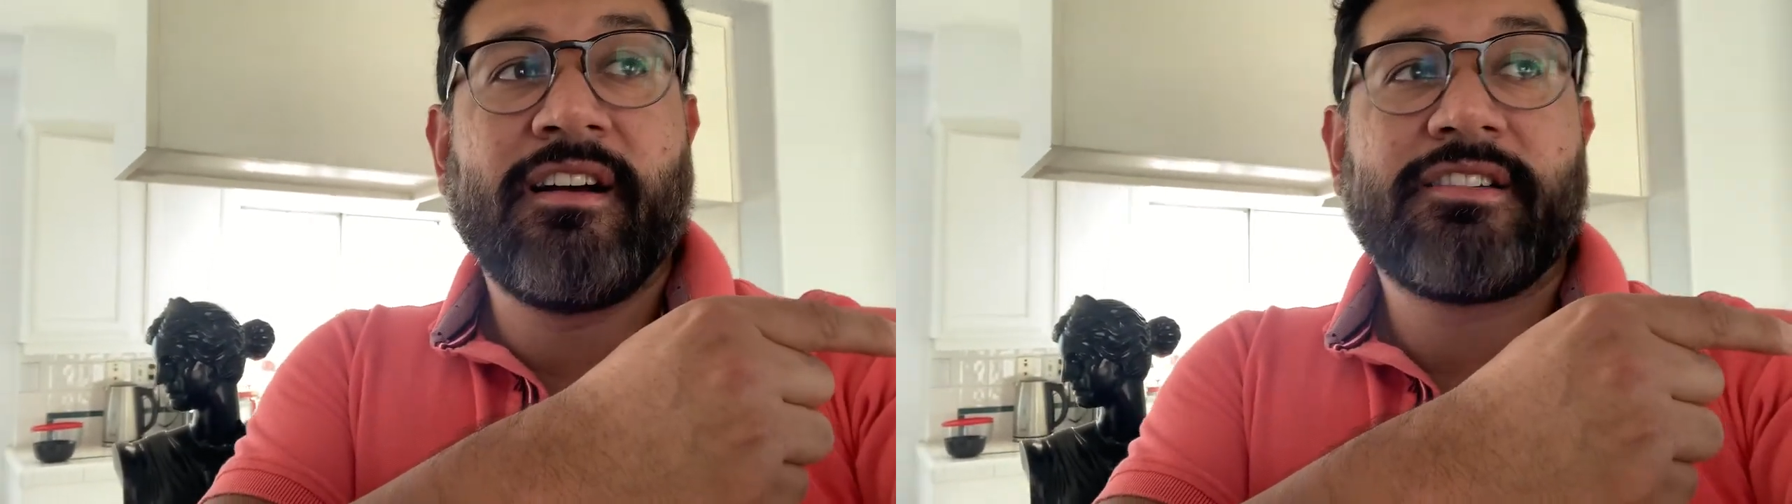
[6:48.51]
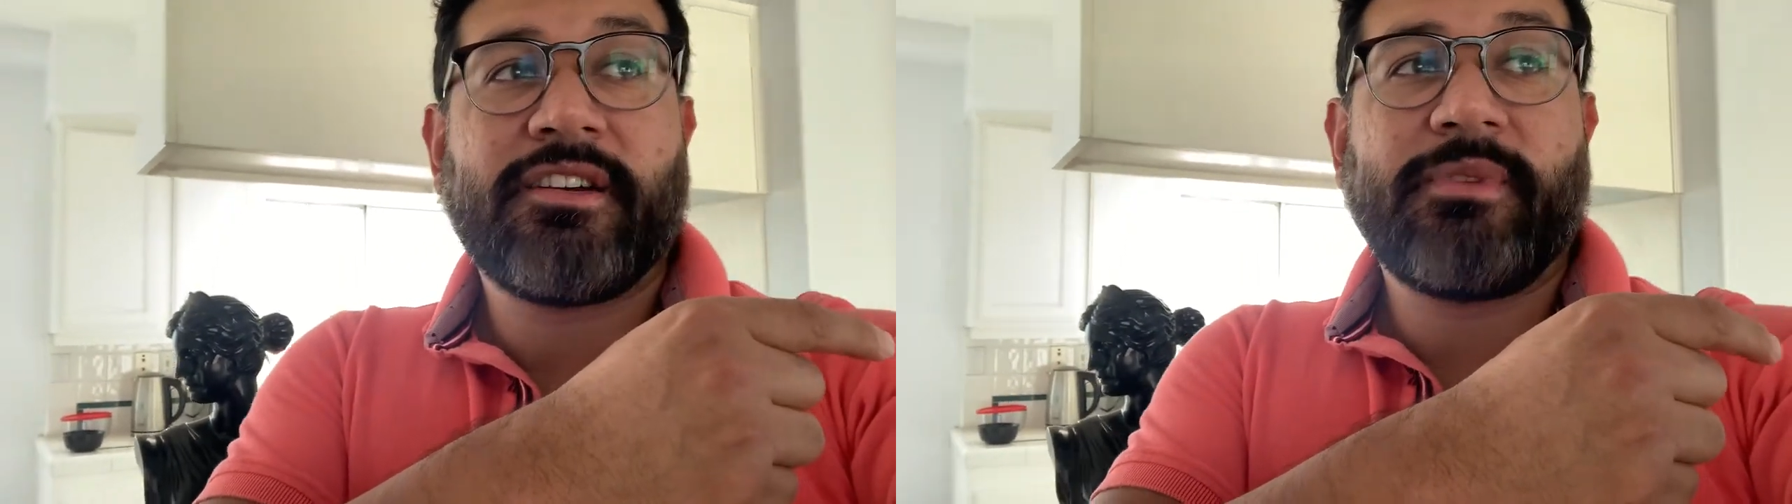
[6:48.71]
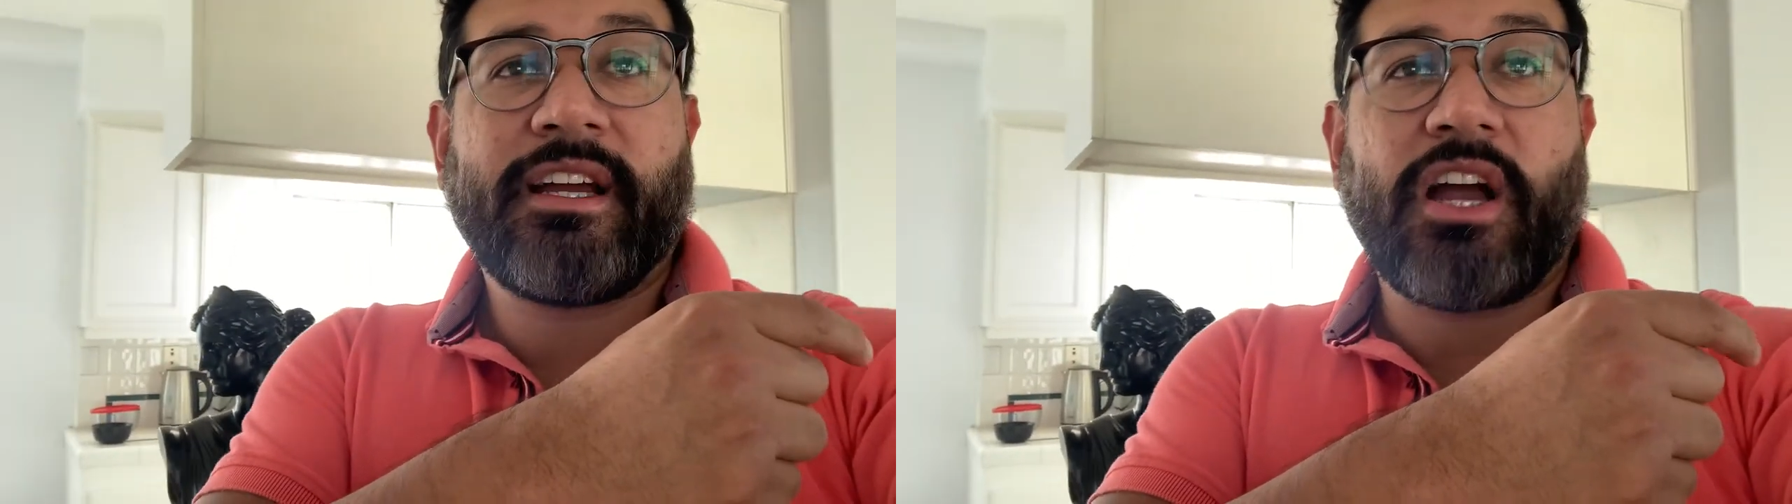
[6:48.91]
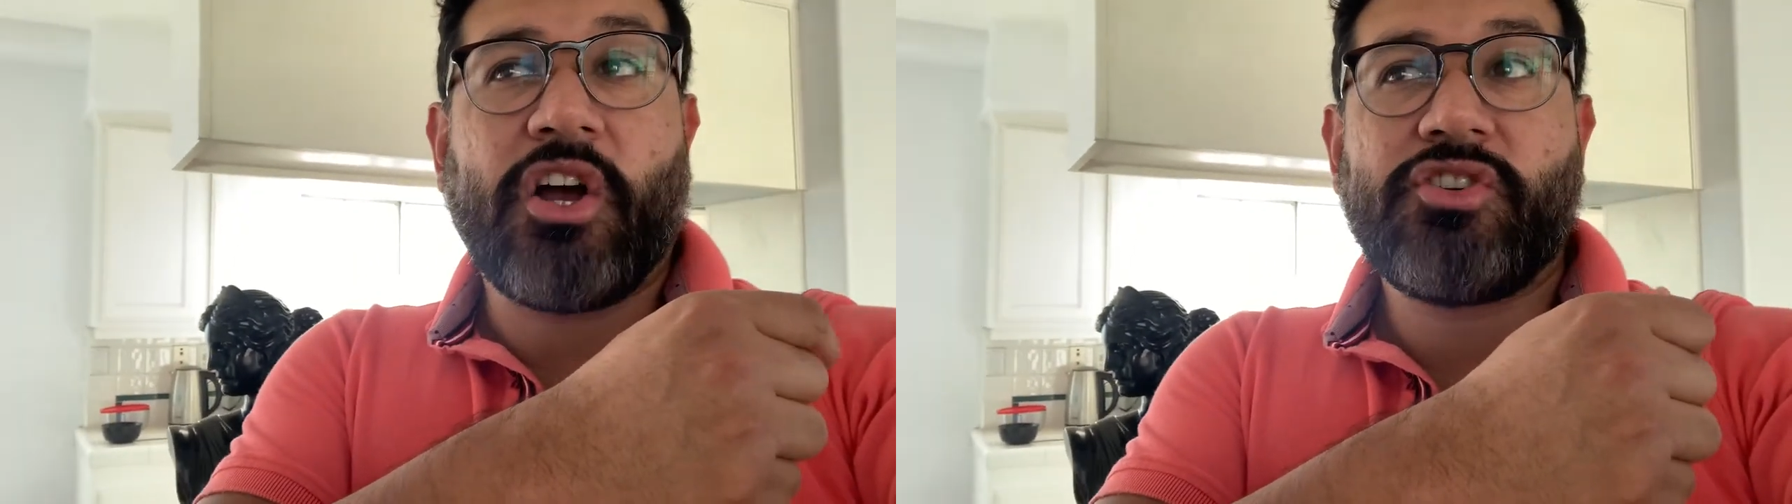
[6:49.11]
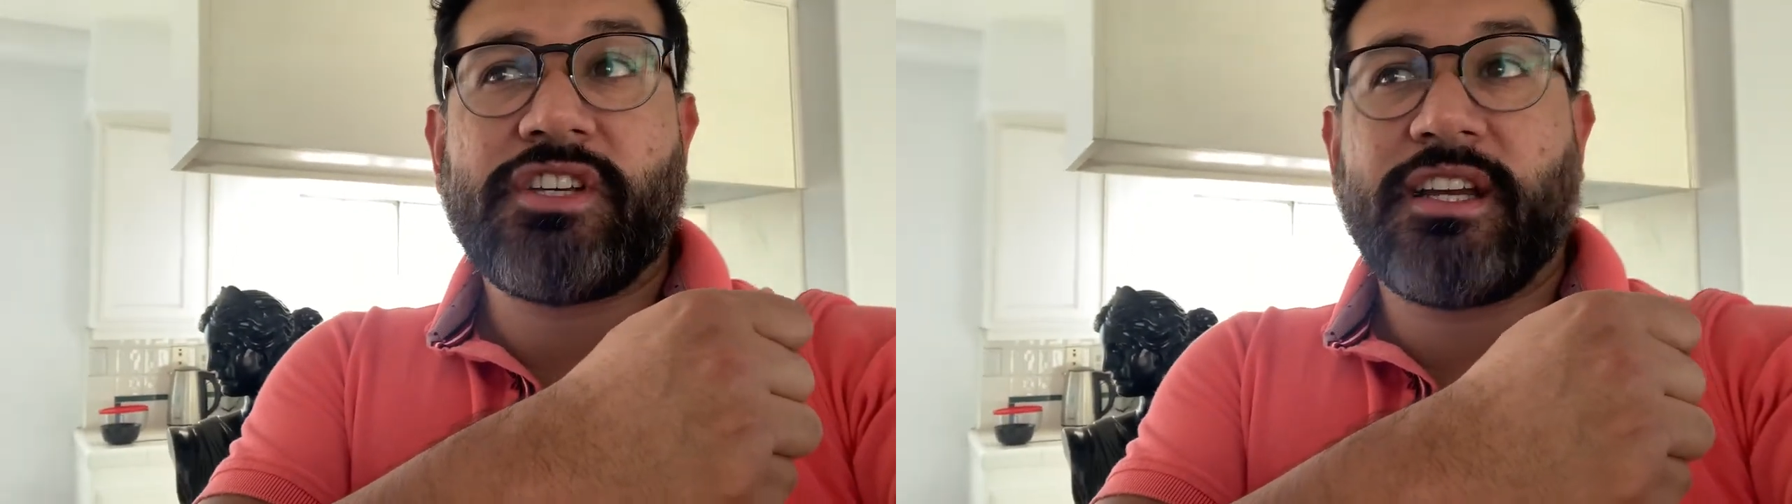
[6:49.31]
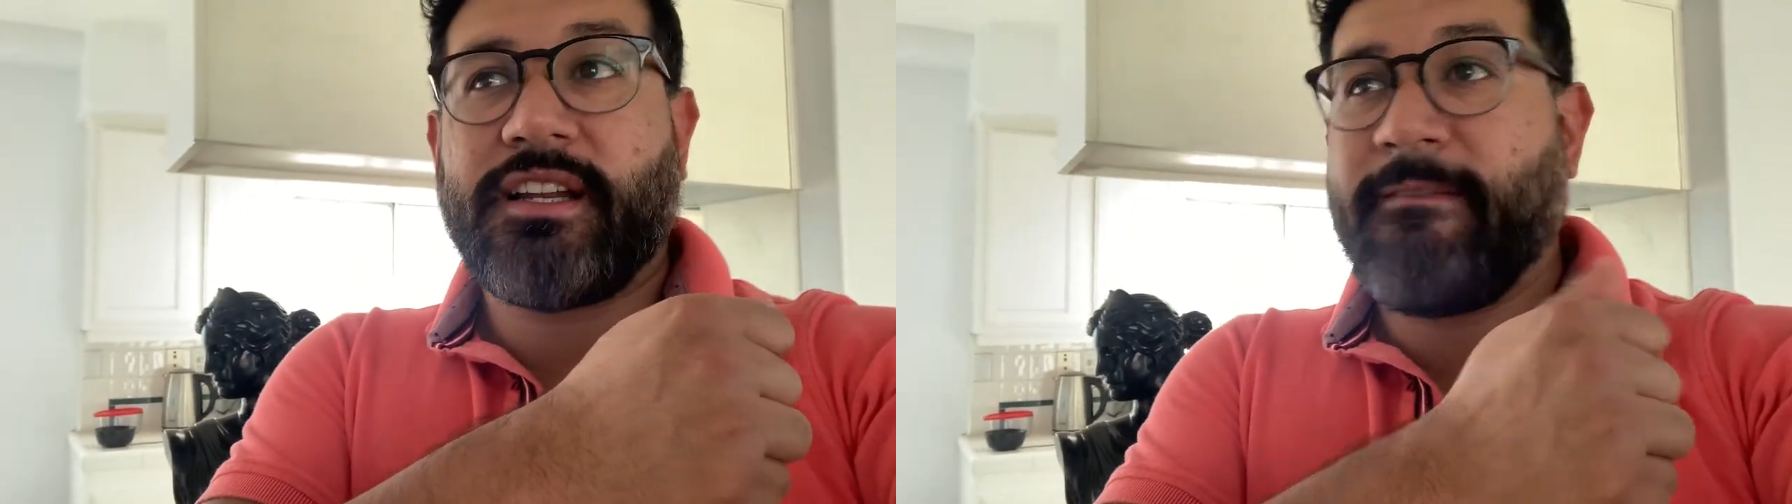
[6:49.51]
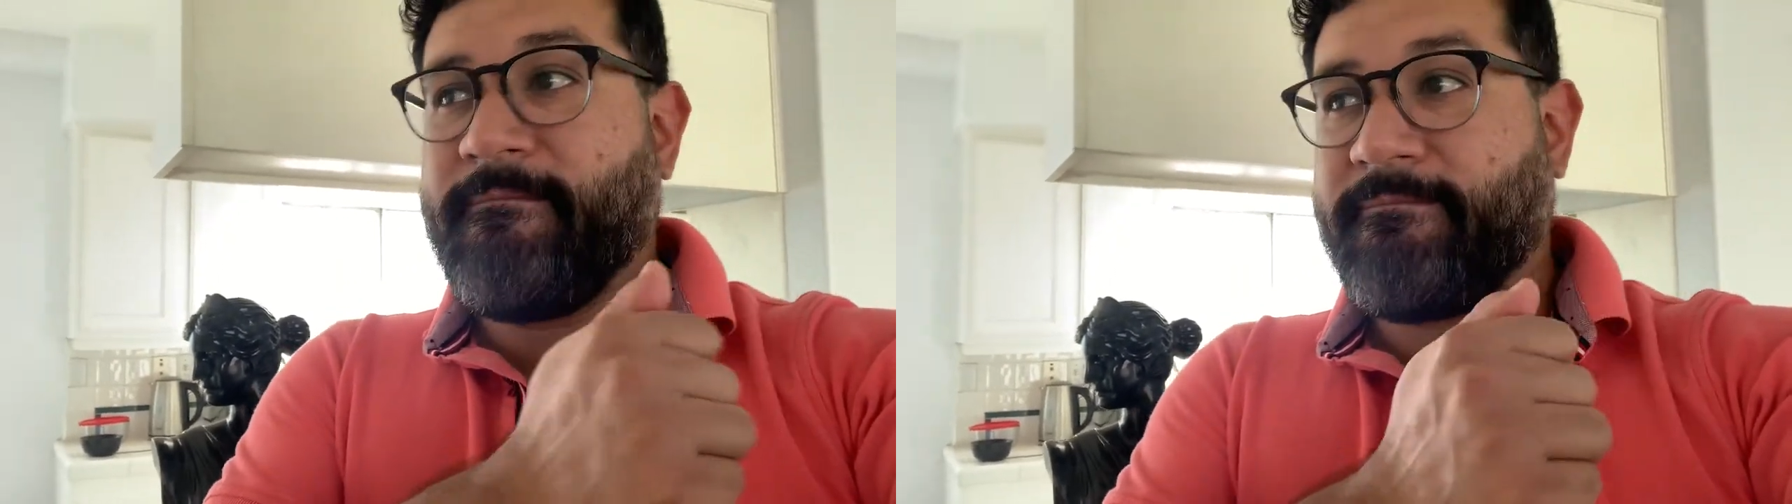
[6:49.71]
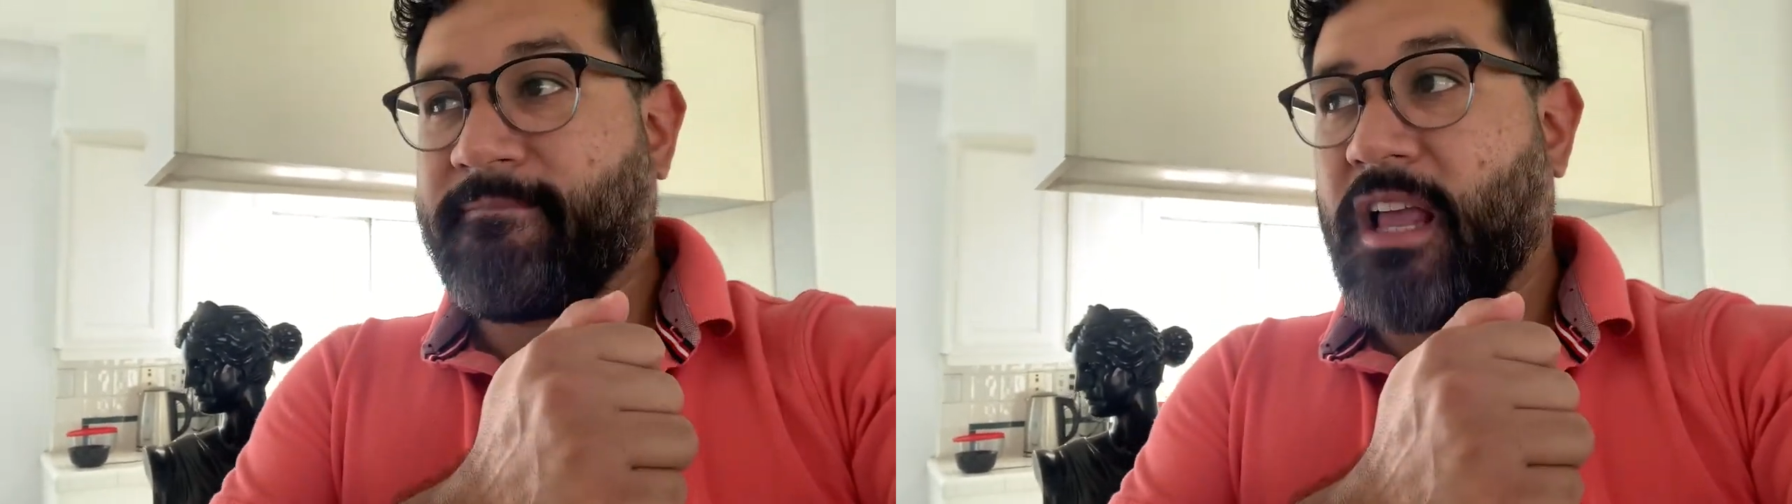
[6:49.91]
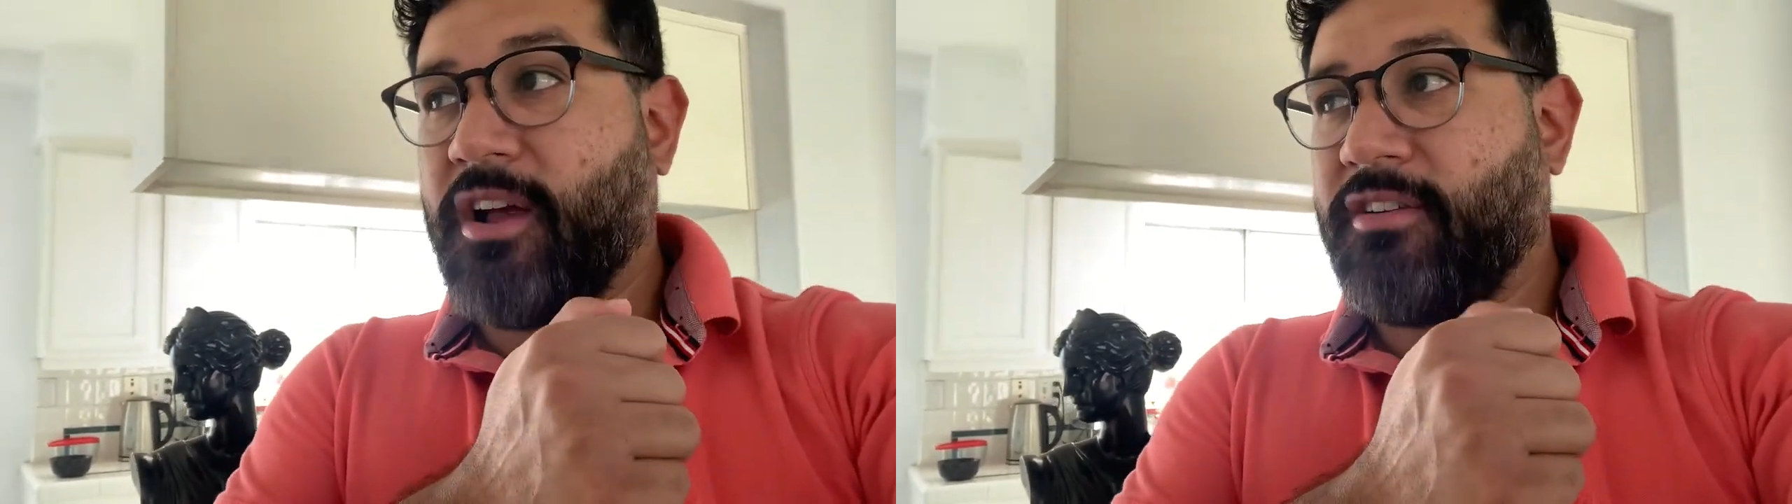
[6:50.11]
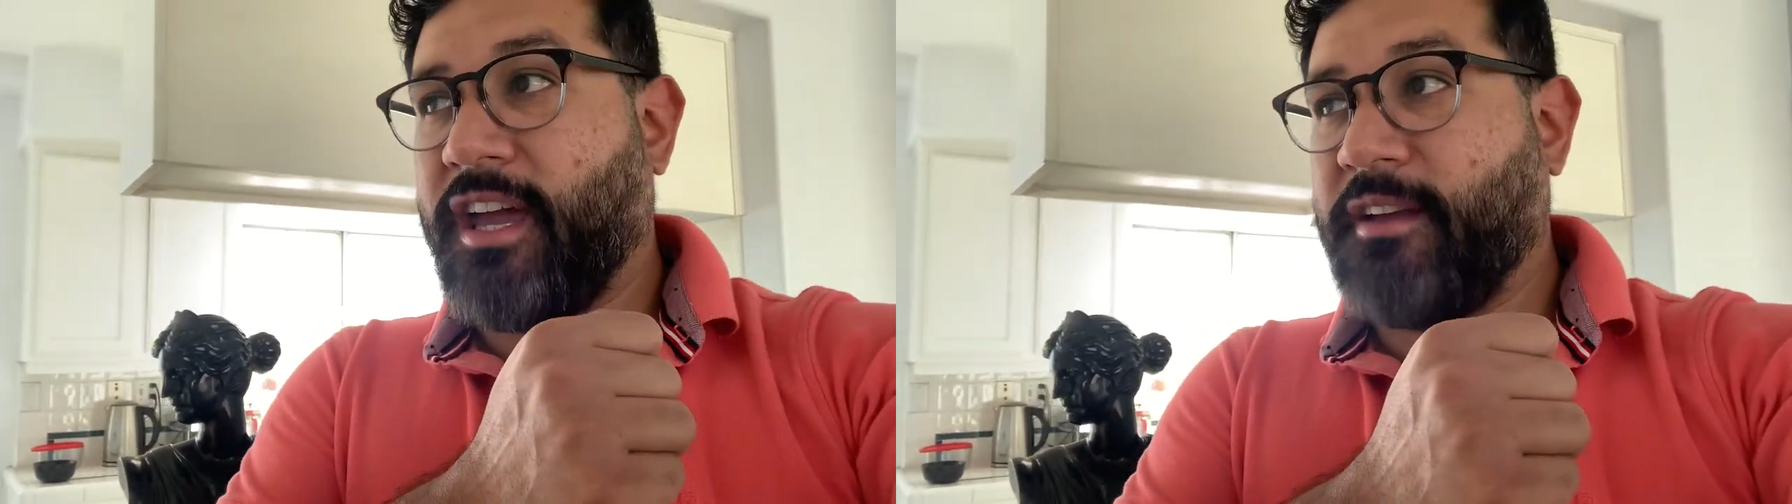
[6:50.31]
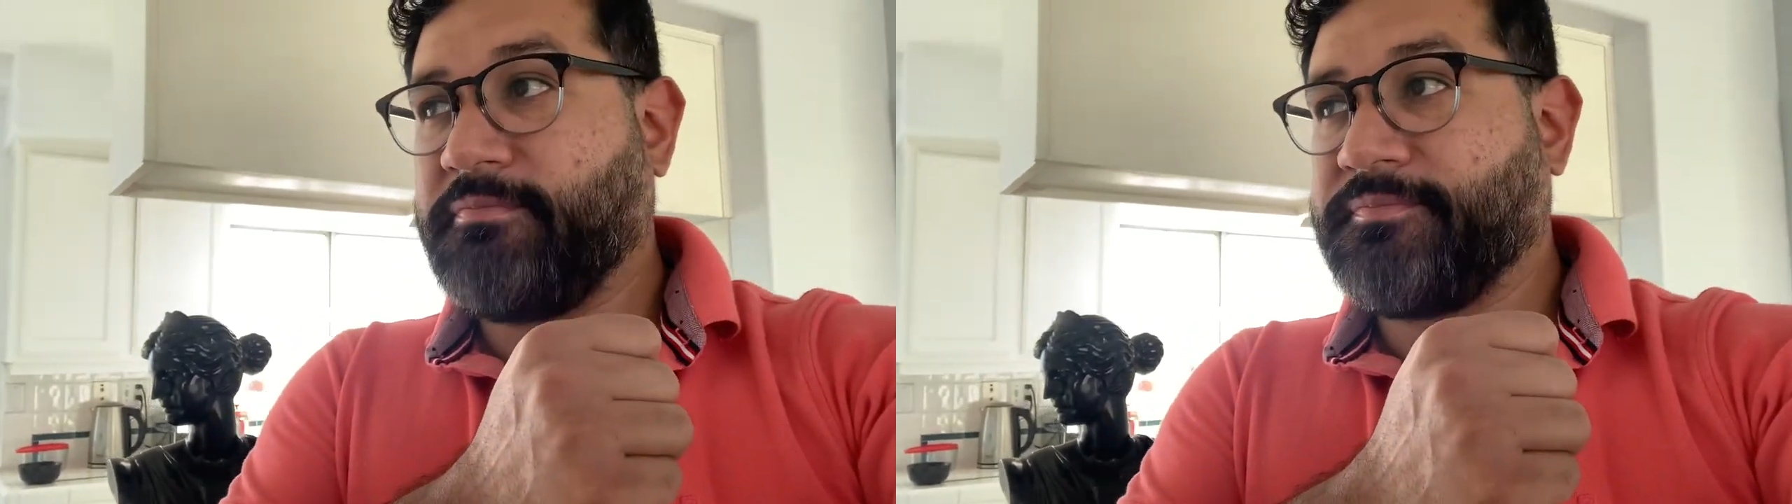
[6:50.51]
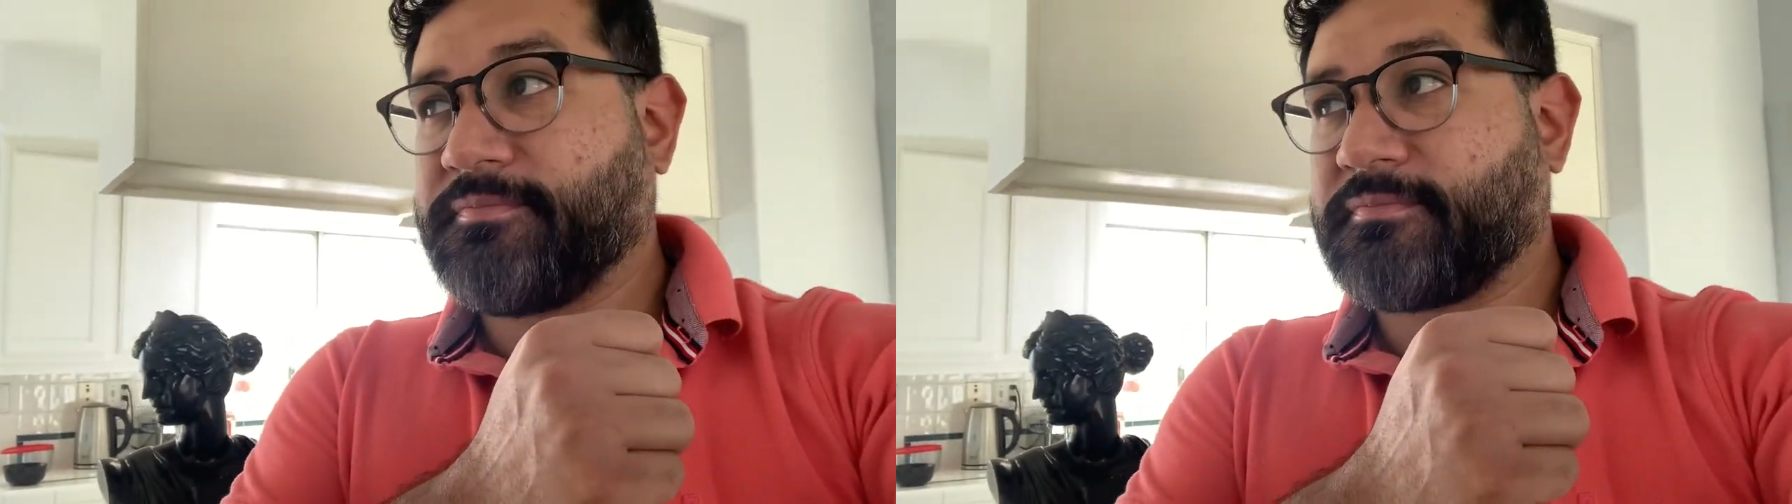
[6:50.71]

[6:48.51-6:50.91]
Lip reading: So I'm like, oh shit, okay.